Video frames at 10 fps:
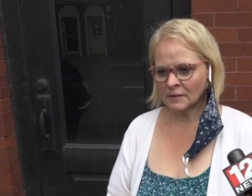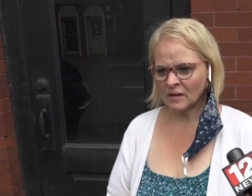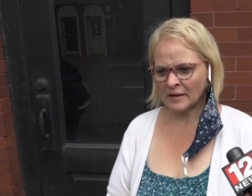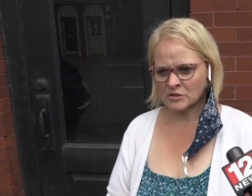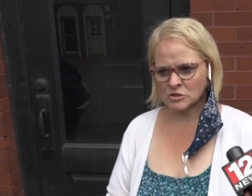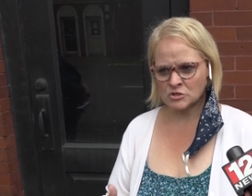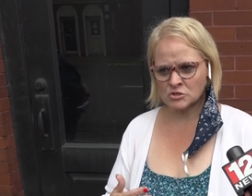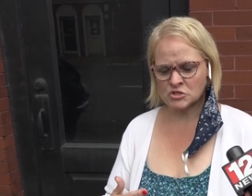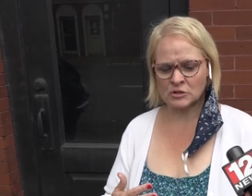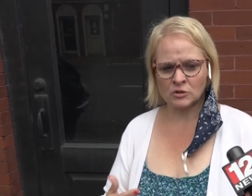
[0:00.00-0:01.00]
like
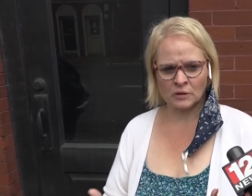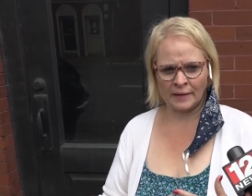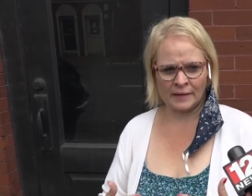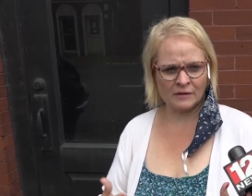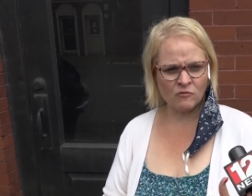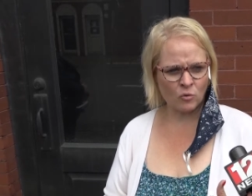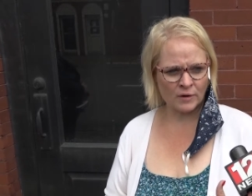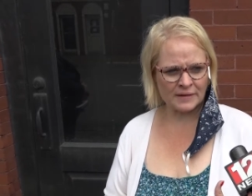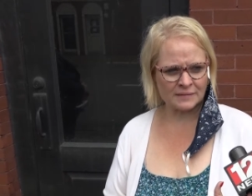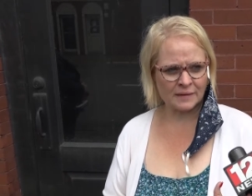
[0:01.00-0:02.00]
it, she looked like evil or
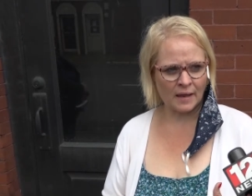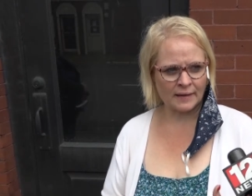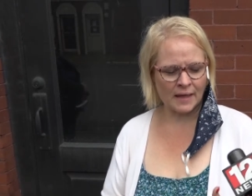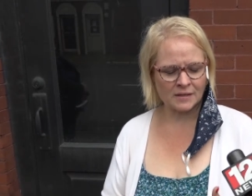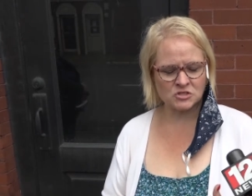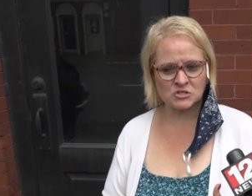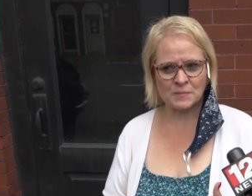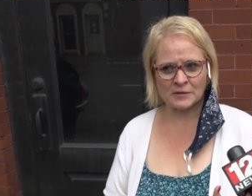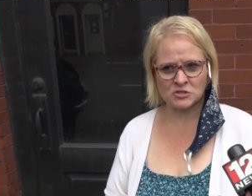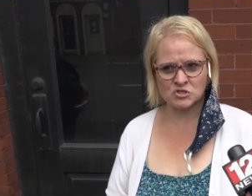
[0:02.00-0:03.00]
anything like that it just
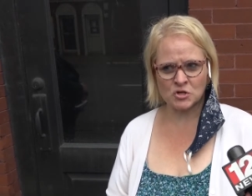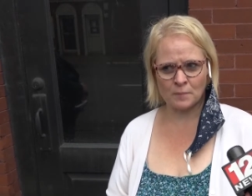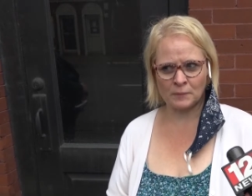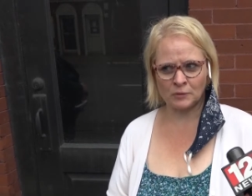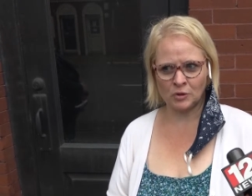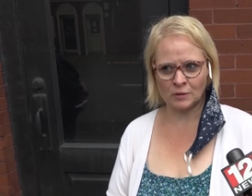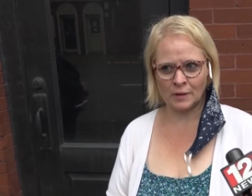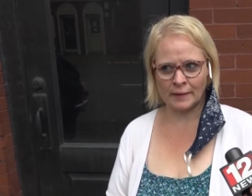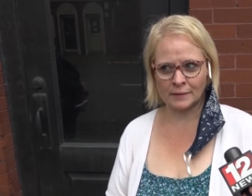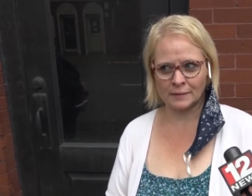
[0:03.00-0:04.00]
made you stop and look
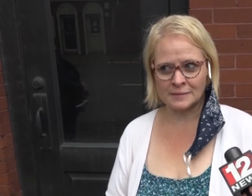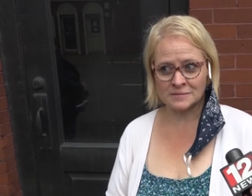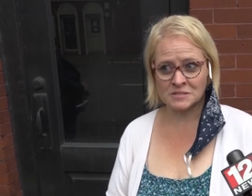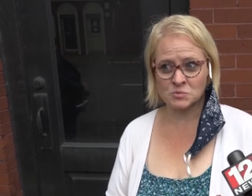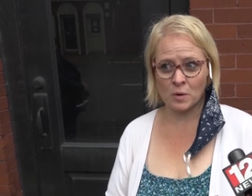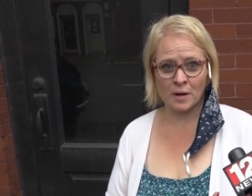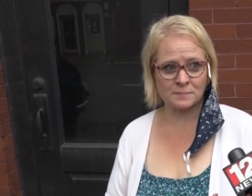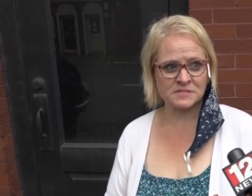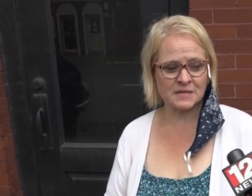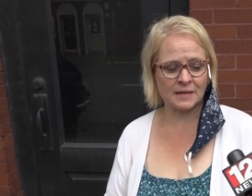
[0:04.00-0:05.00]
like is this what
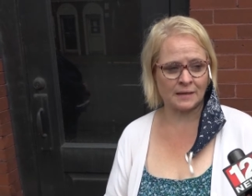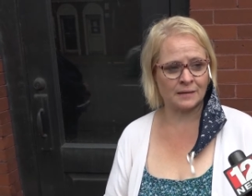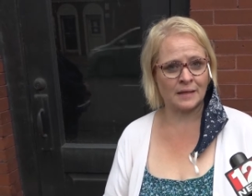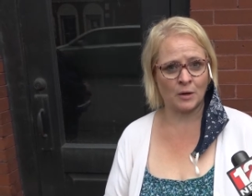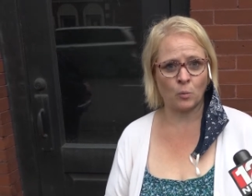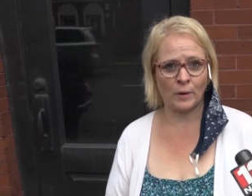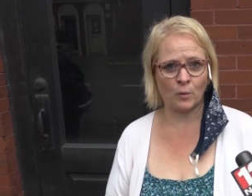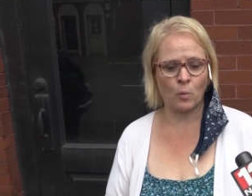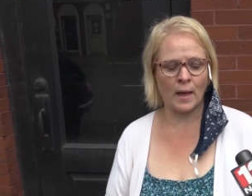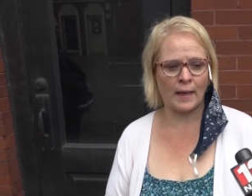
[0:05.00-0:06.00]
i'm seeing and then it went
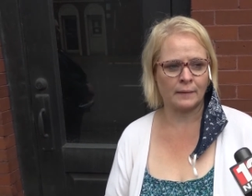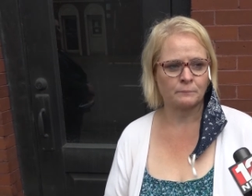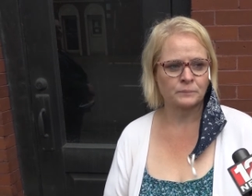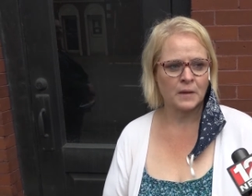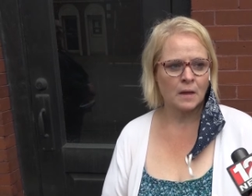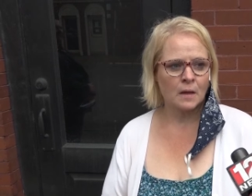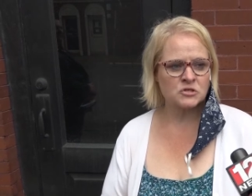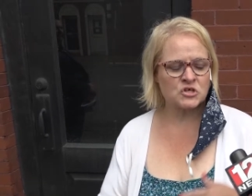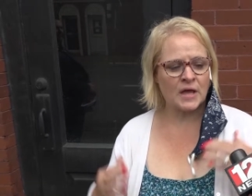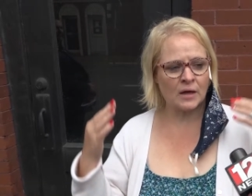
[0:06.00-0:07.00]
away
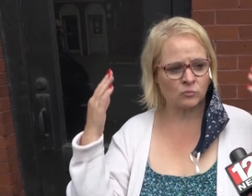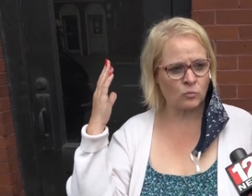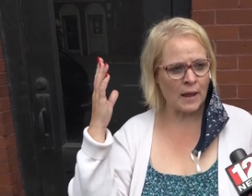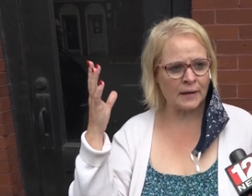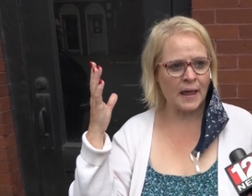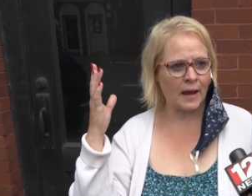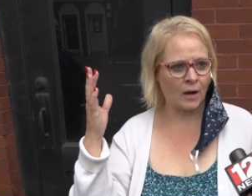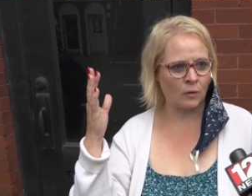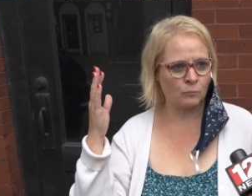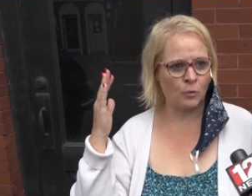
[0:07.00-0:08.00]
she had red
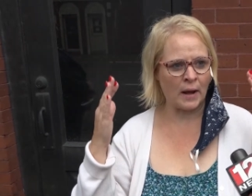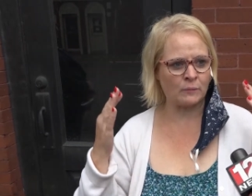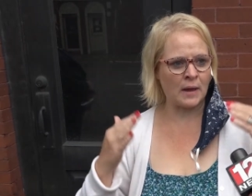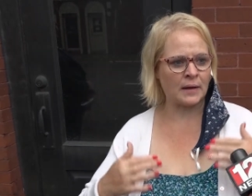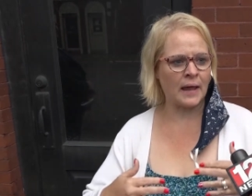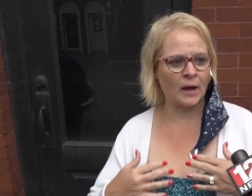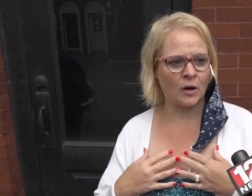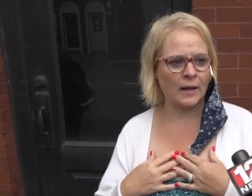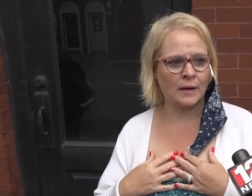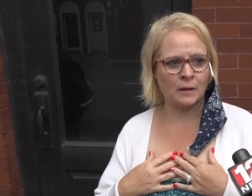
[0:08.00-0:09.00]
hair bright red hair
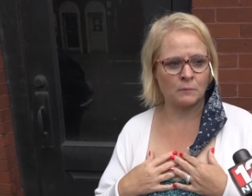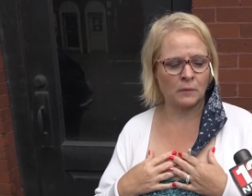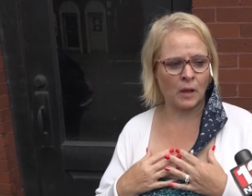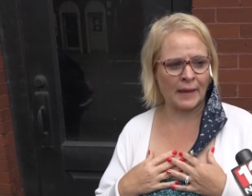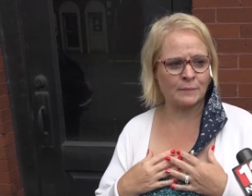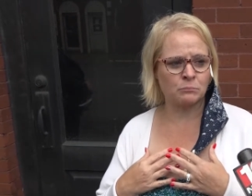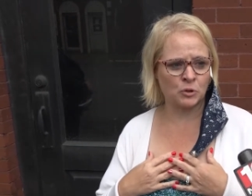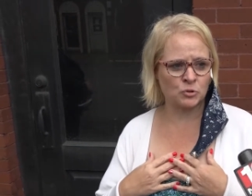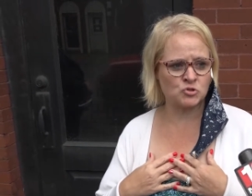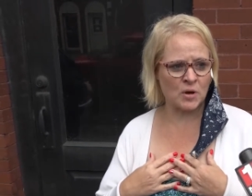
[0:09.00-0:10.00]
and a light
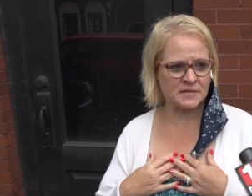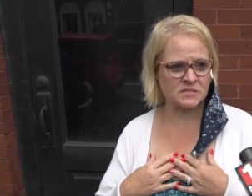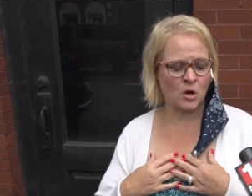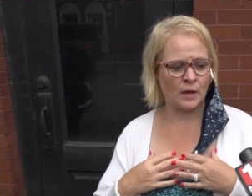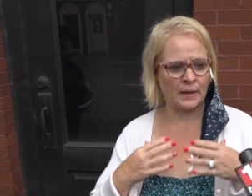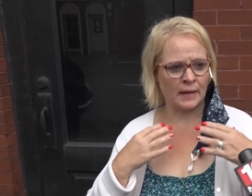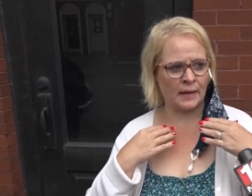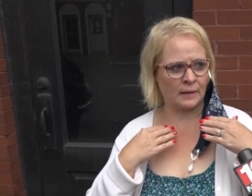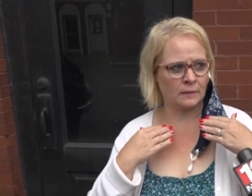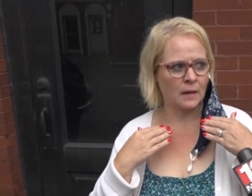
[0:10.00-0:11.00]
blue dress on and it